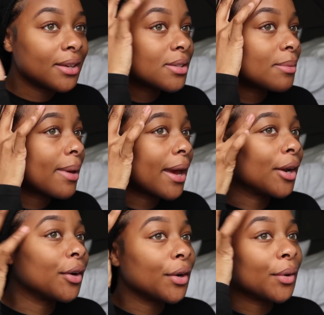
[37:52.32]
it doesn't
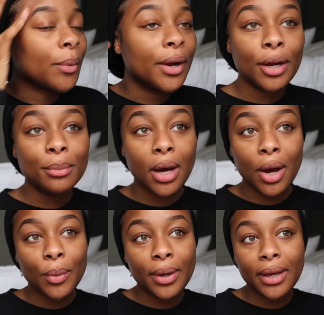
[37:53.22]
matter where I'm
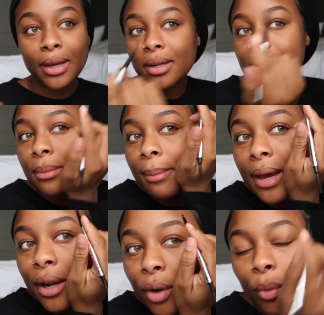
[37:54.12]
going. It doesn't
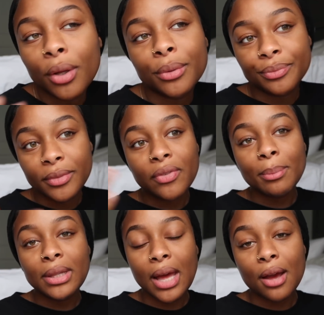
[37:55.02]
matter. Well, if
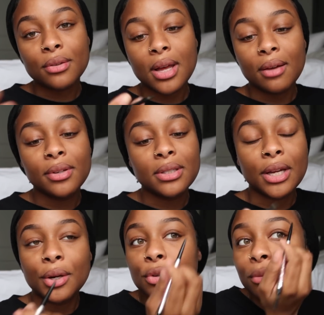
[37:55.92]
I'm in the house, obviously
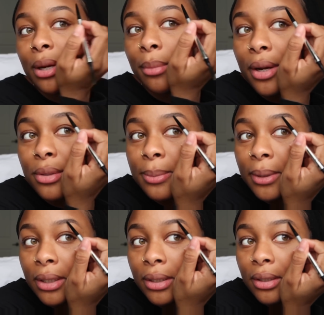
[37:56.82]
I don't do my brows,
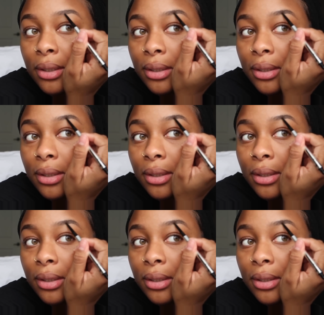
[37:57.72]
but